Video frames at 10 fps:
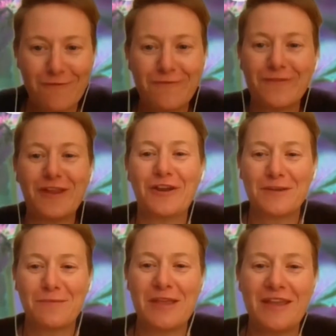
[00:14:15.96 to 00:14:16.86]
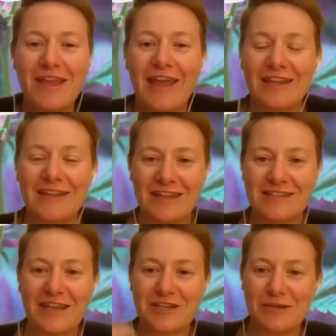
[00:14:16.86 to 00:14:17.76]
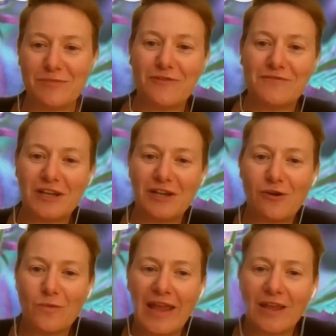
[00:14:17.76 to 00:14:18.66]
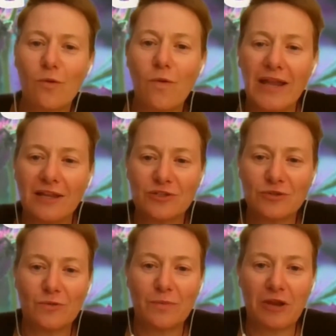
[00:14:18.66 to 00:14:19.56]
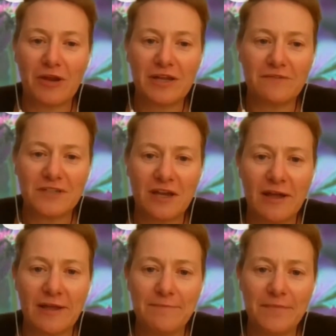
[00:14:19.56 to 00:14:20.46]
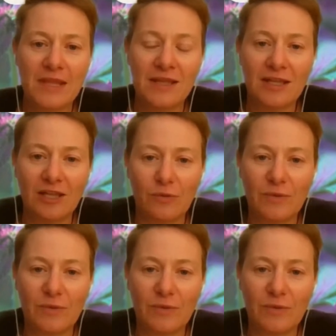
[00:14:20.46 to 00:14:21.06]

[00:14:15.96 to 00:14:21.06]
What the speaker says: so it's actually moved a long way in quite a short period of time. We're